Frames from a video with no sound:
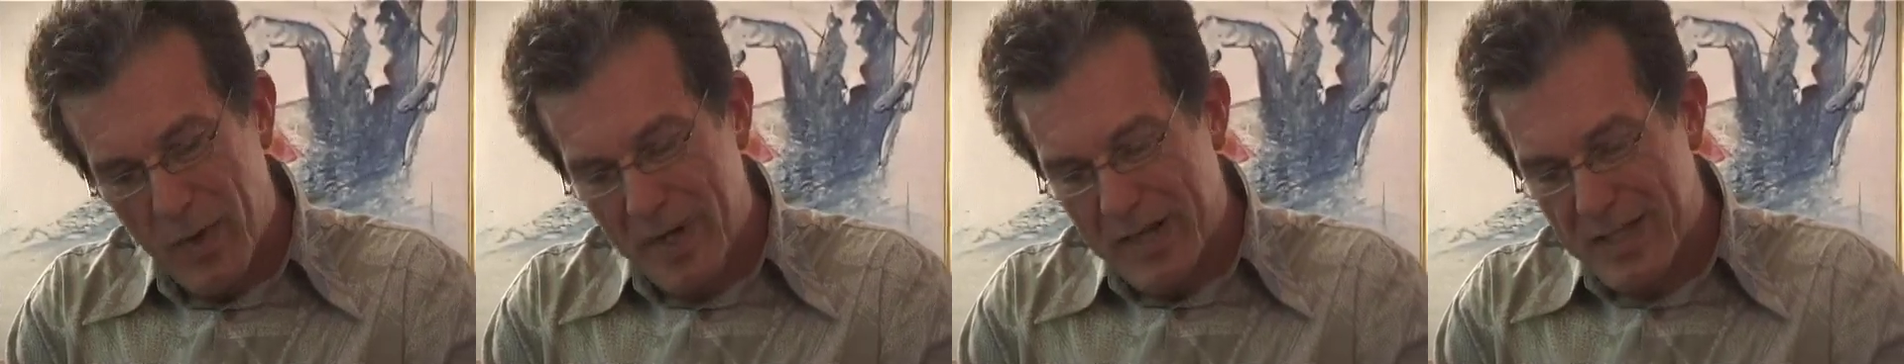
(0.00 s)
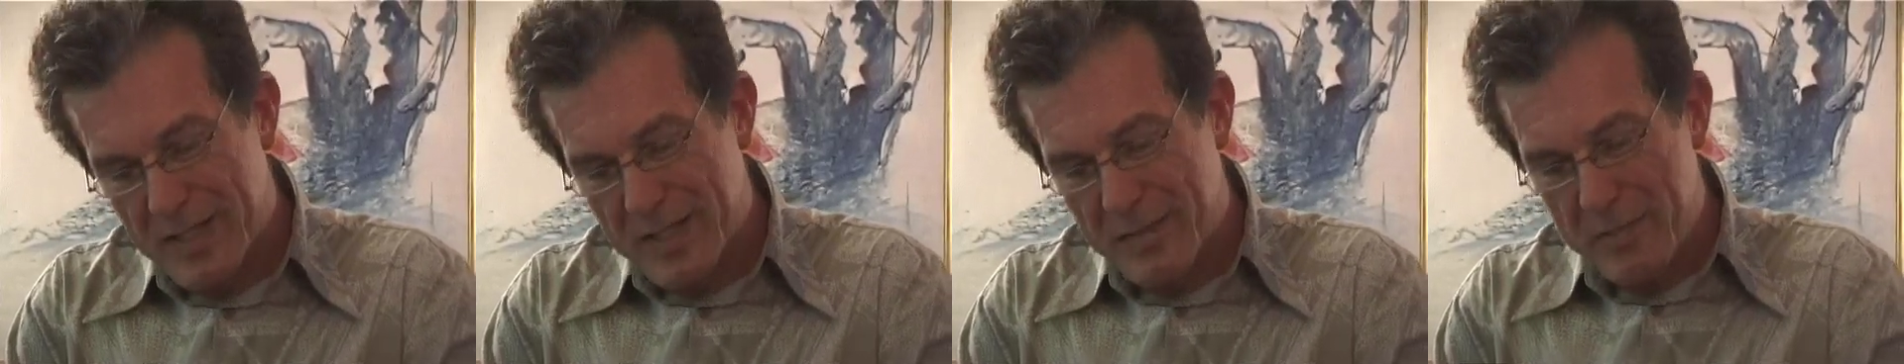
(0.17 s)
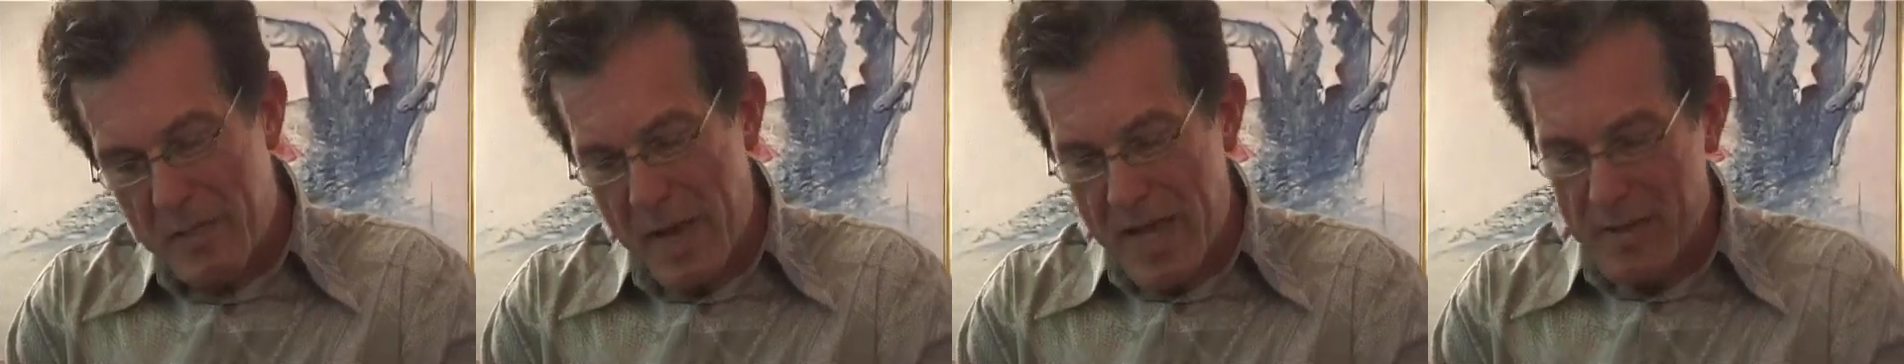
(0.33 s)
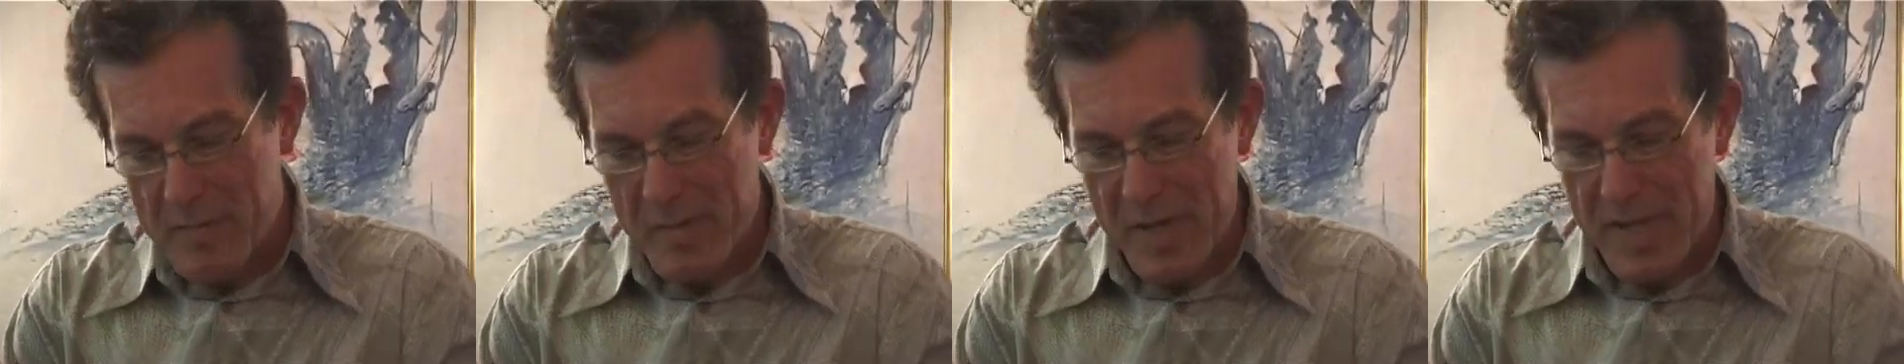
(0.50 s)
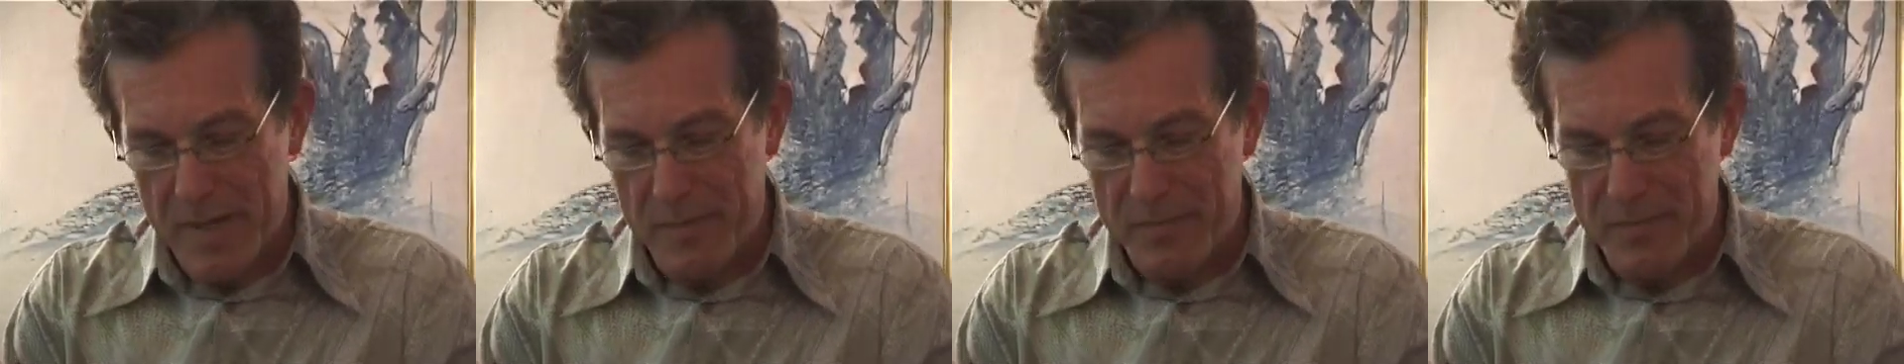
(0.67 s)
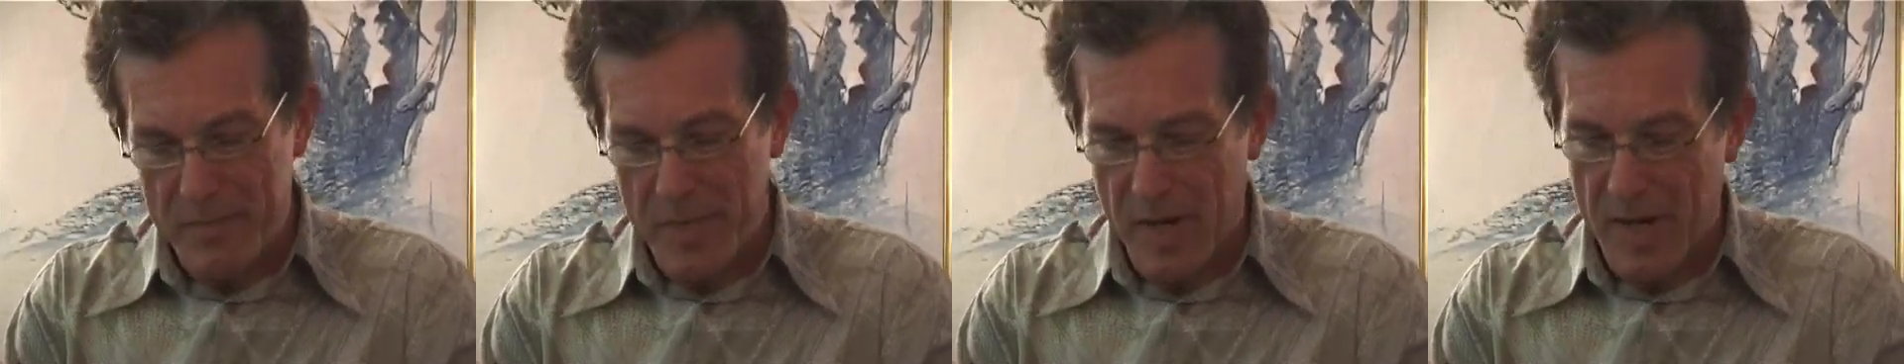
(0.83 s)
Well, it's made
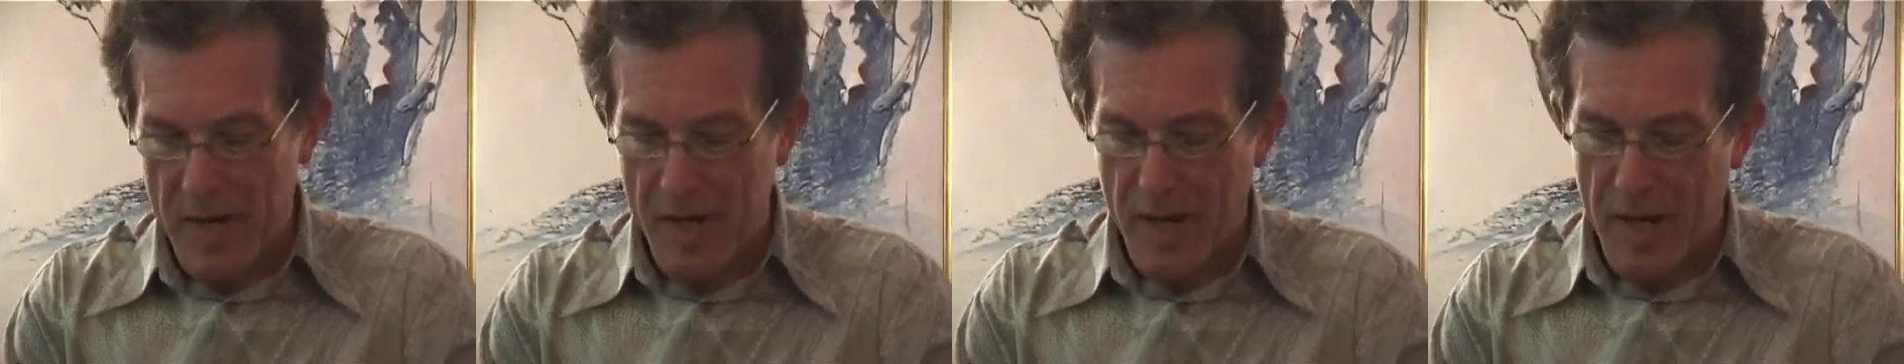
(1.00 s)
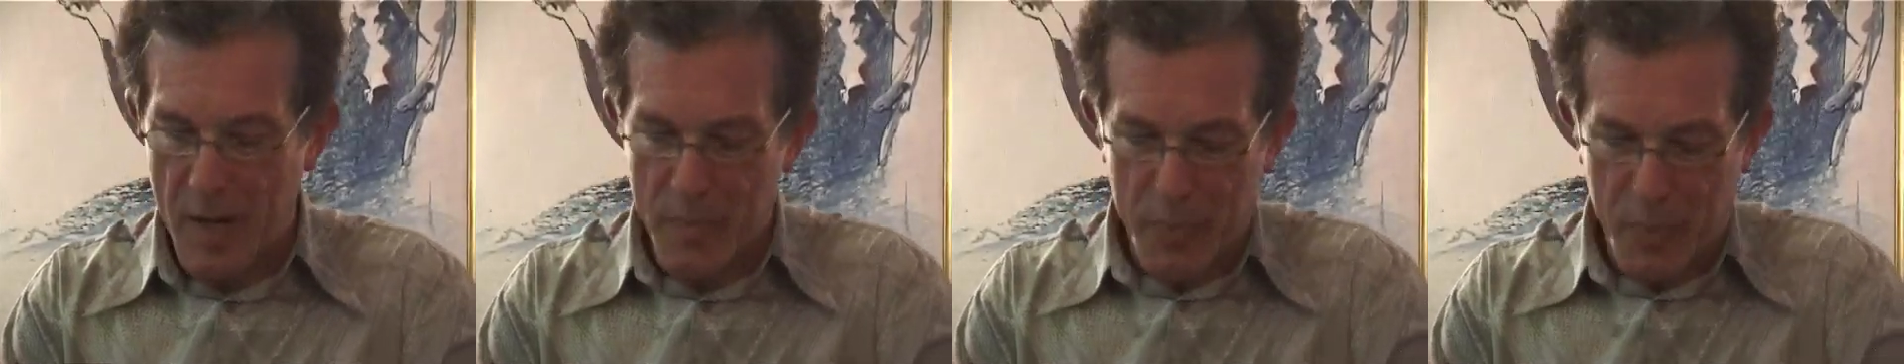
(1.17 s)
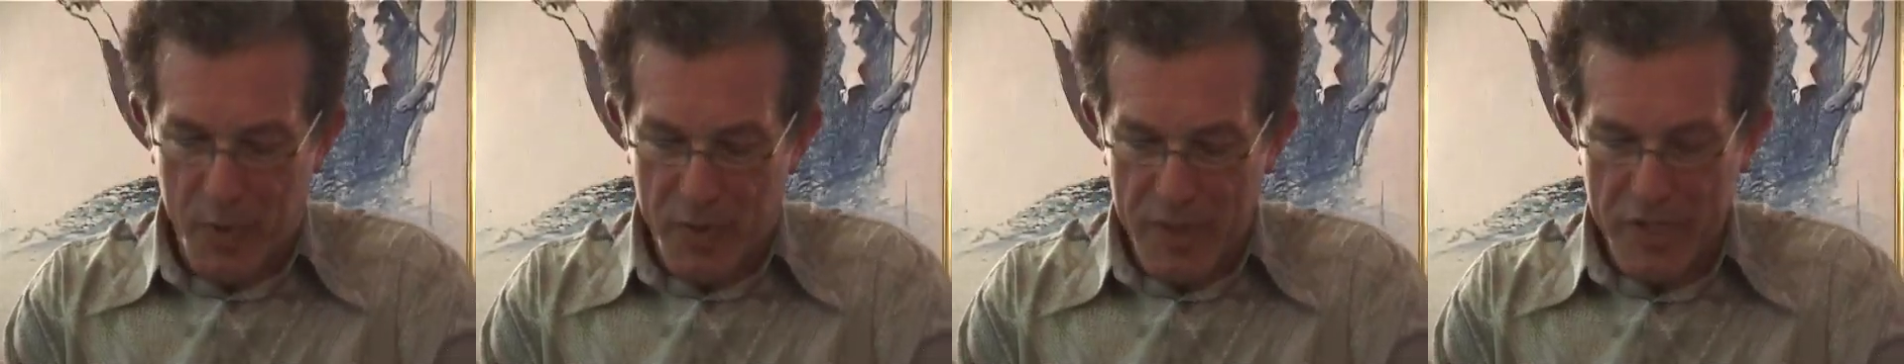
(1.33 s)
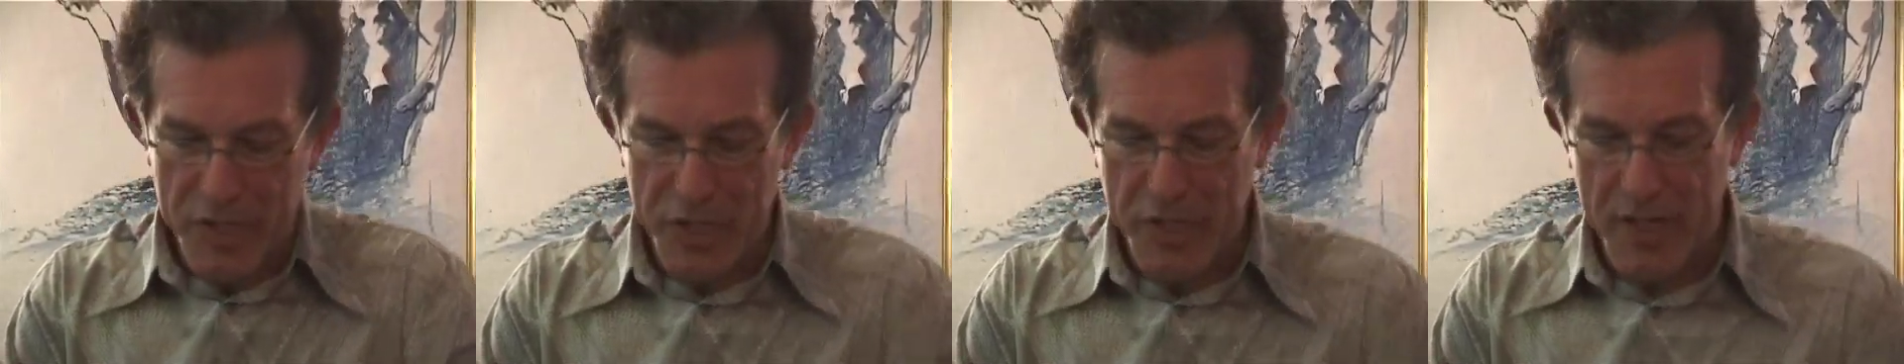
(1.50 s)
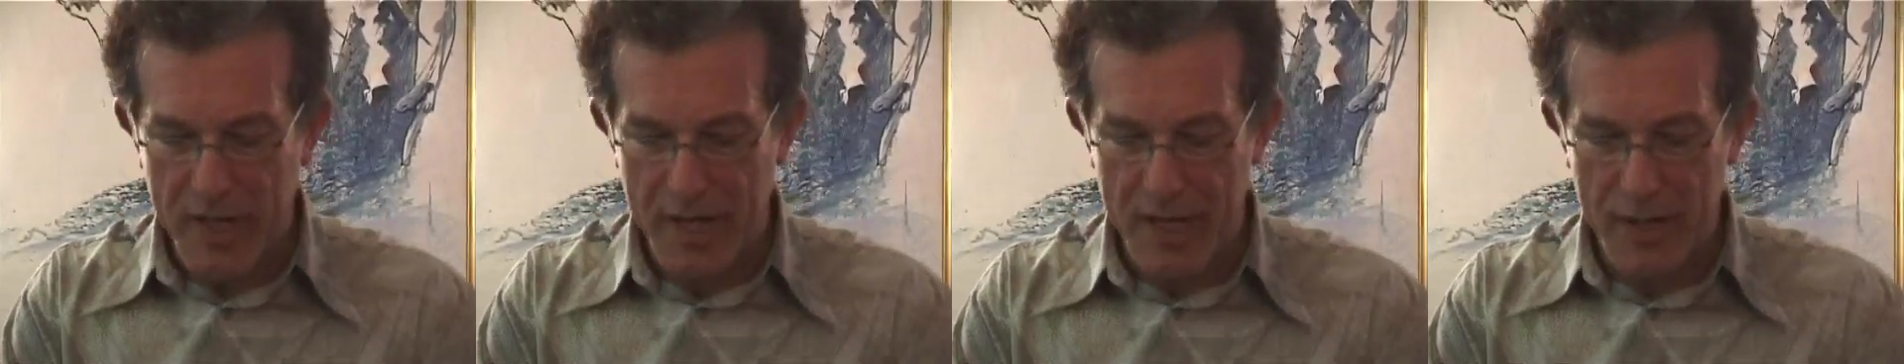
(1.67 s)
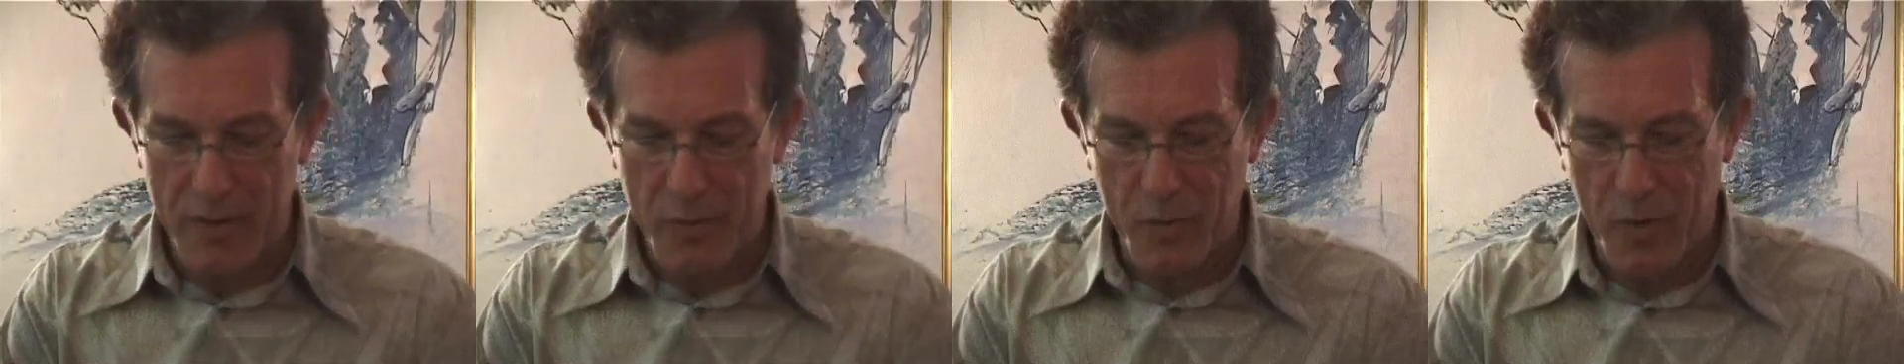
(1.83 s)
me
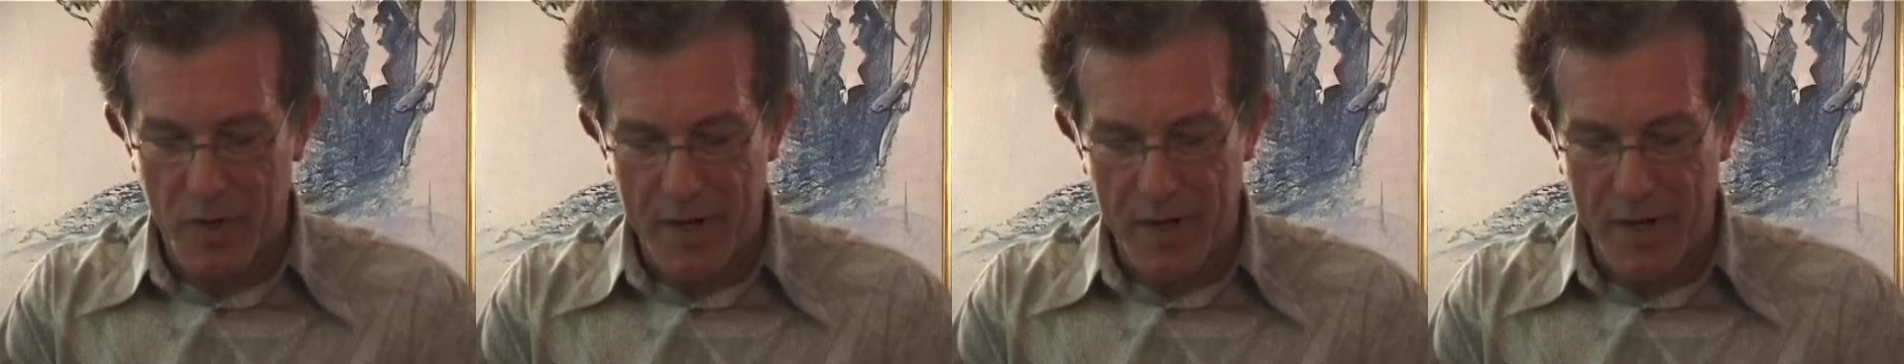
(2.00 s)
appreciate